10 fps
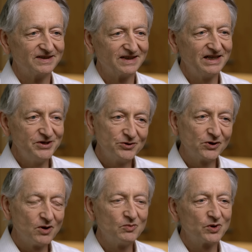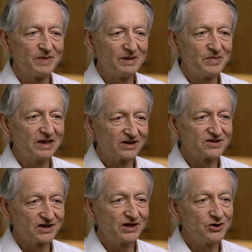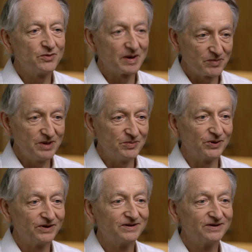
He knew a lot more about Beatles than he knew about people.